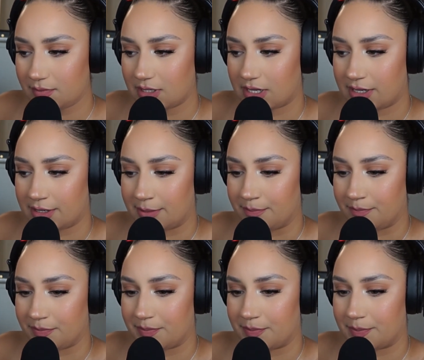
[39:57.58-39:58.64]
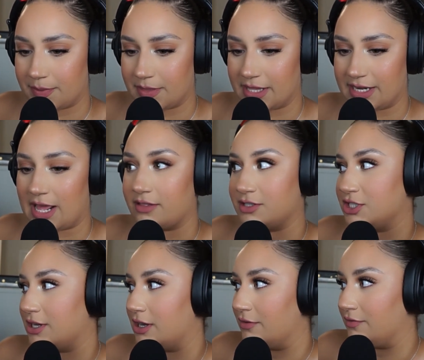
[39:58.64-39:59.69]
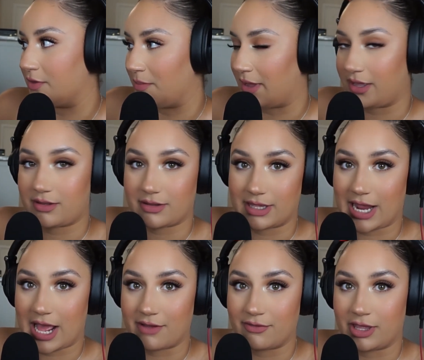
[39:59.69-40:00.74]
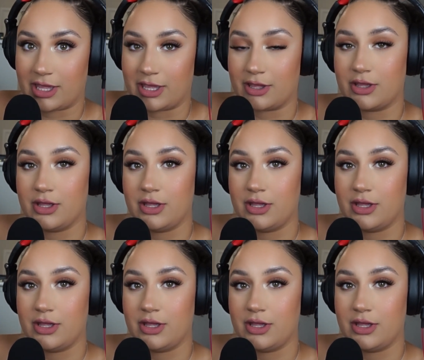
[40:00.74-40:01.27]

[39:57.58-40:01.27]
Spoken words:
the analogy of the bank and having